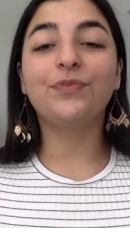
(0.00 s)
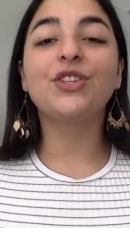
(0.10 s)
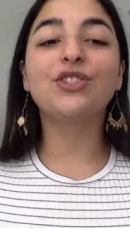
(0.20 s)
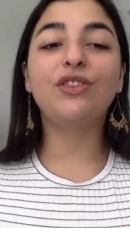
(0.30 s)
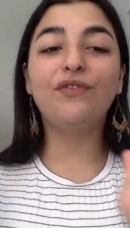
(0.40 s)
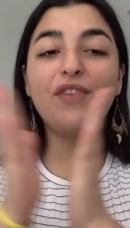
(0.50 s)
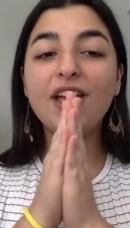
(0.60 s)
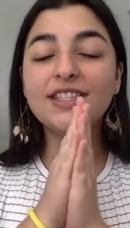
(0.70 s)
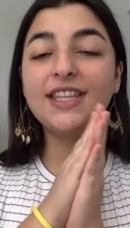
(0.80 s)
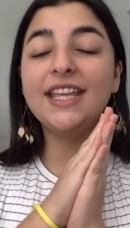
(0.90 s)
So the
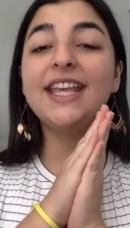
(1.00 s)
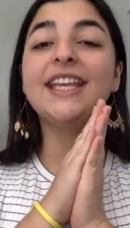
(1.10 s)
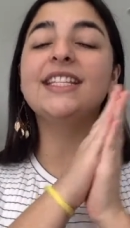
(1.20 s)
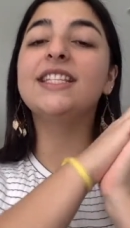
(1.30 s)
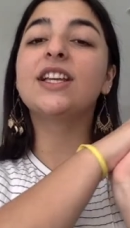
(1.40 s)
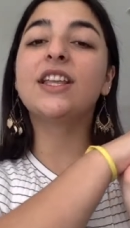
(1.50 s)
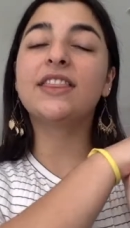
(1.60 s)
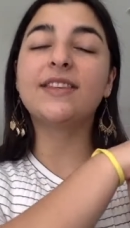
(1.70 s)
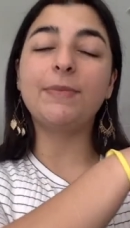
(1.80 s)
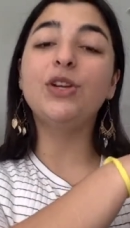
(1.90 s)
first thing is
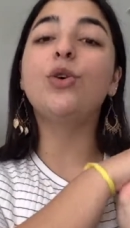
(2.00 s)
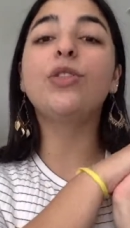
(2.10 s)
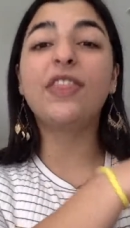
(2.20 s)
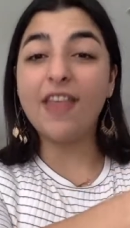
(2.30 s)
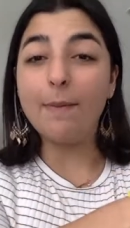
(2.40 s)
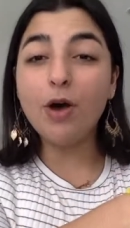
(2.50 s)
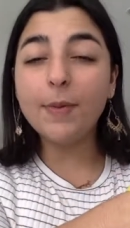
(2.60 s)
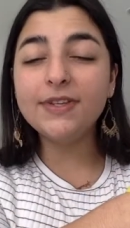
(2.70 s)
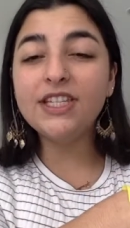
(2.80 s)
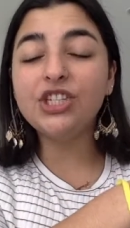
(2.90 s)
something called thumb
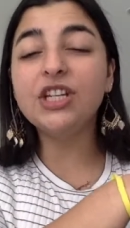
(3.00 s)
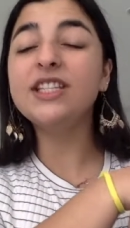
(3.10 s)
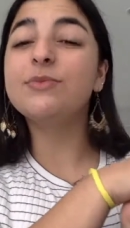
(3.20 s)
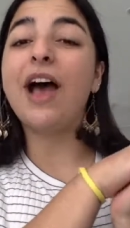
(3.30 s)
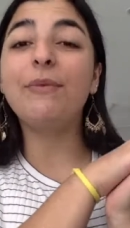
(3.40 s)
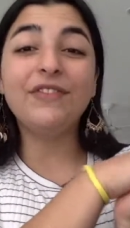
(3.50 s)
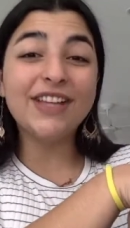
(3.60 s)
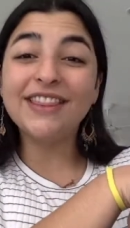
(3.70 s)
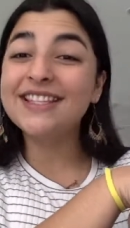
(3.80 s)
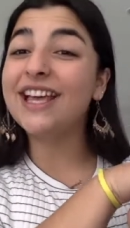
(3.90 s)
oppositions. Uh, we've
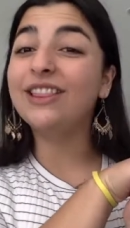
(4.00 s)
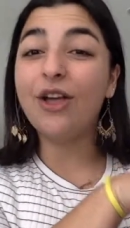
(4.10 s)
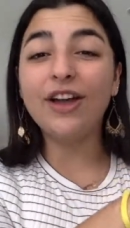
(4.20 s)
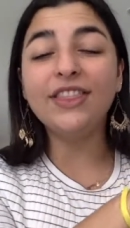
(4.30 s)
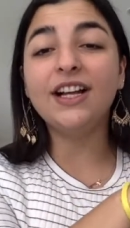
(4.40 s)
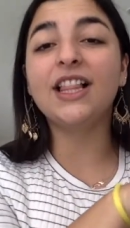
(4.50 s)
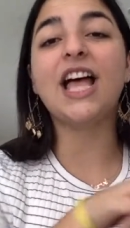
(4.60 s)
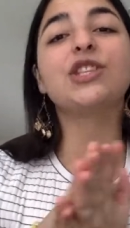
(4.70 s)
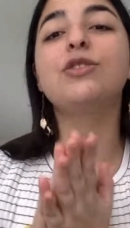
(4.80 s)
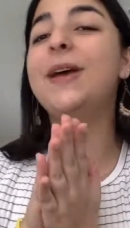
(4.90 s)
done this a lot in the
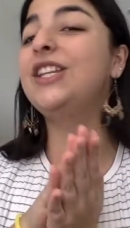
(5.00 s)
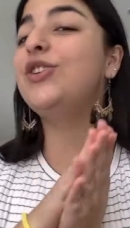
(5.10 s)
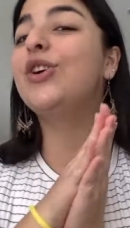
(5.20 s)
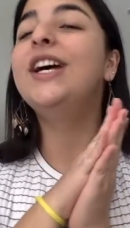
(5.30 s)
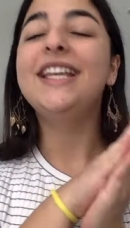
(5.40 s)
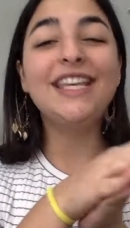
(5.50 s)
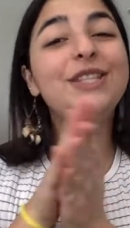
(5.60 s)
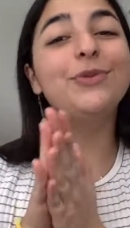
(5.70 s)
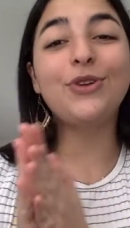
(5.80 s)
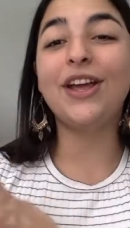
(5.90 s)
classroom and your
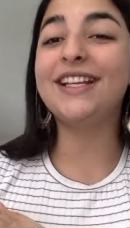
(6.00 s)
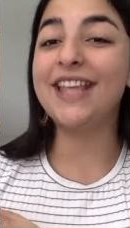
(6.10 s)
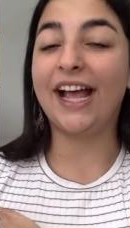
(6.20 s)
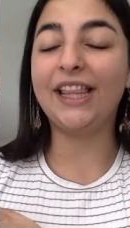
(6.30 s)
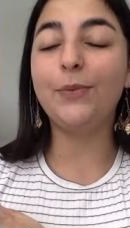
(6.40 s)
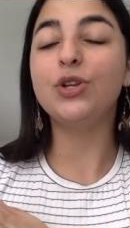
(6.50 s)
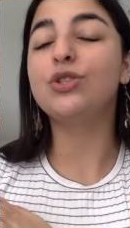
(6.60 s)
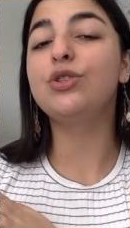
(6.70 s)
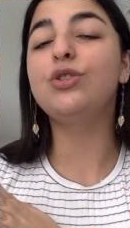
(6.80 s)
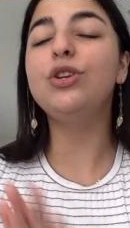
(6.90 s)
kids will know exactly what
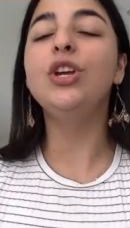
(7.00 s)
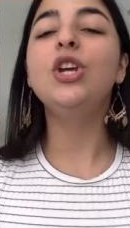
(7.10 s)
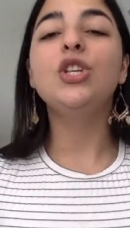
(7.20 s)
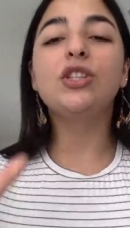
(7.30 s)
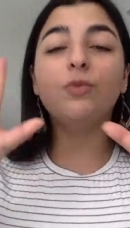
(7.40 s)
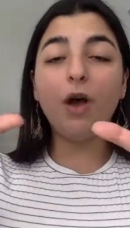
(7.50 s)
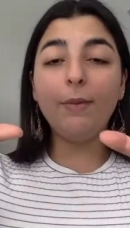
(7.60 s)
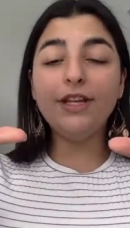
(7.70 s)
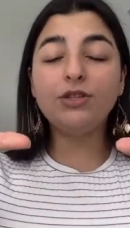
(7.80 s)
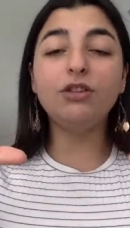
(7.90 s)
to do. So what
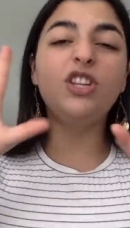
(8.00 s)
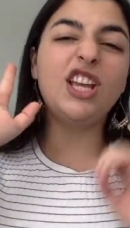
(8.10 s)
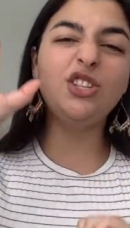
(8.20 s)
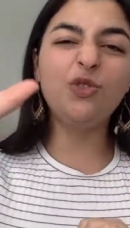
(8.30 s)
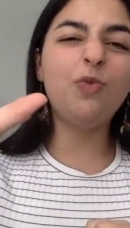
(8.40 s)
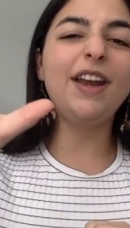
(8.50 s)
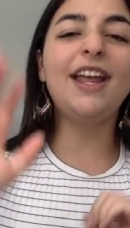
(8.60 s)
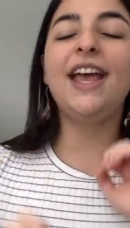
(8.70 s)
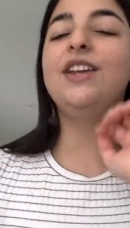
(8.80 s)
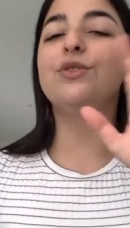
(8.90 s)
we do, you can do one
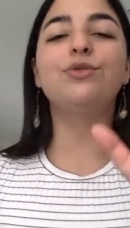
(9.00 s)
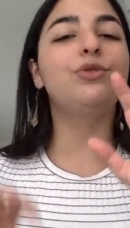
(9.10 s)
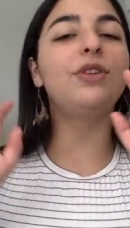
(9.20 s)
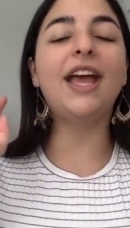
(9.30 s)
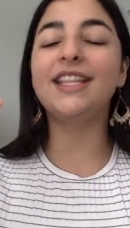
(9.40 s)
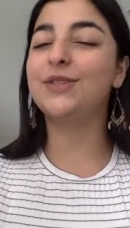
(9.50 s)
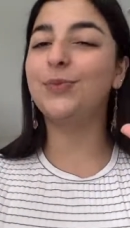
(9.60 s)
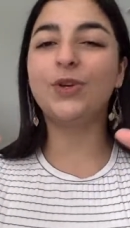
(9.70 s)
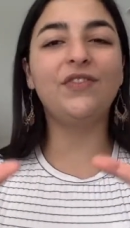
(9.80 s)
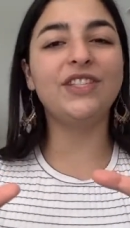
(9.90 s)
hand or two hands,
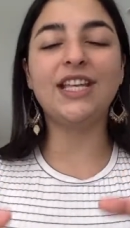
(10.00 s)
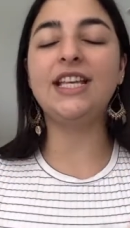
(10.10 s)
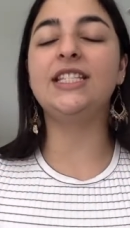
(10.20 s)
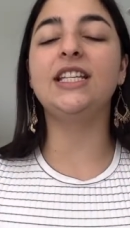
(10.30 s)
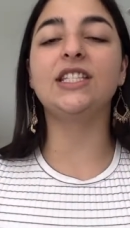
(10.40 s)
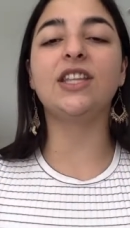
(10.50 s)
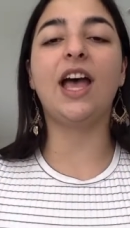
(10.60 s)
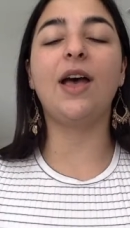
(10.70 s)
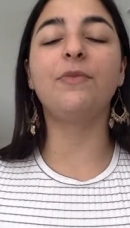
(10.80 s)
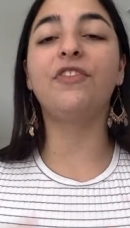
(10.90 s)
whatever's easiest
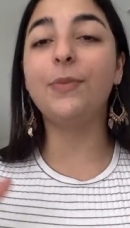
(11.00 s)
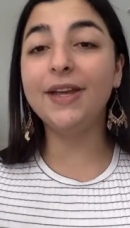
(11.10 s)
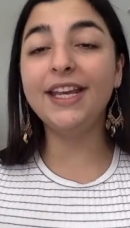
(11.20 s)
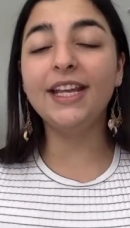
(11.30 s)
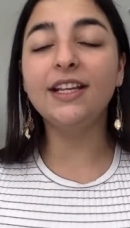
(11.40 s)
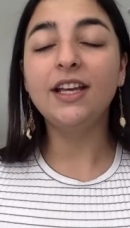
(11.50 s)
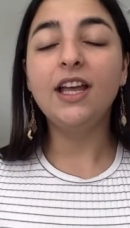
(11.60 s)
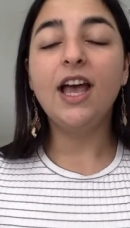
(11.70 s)
um, for the beginning.